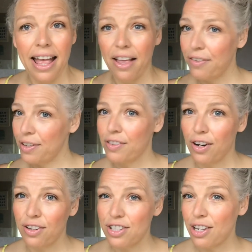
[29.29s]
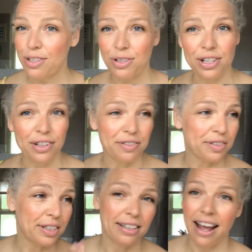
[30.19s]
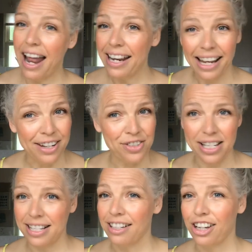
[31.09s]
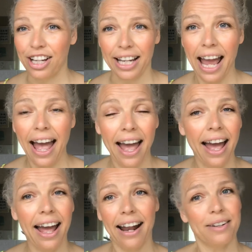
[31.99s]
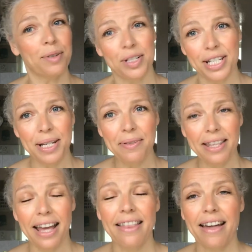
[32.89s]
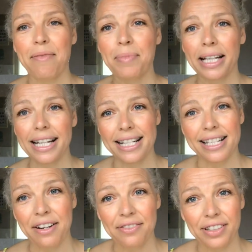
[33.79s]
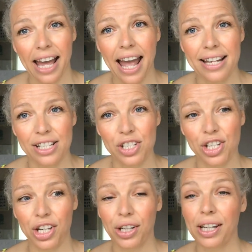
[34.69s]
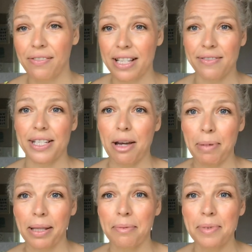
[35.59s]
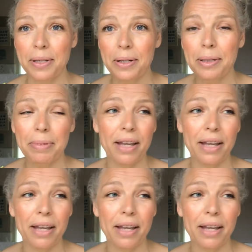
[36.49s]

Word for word: if you've got sort of any interest in curly hair and what to do with it, then please don't forget to give this video a big thumbs up.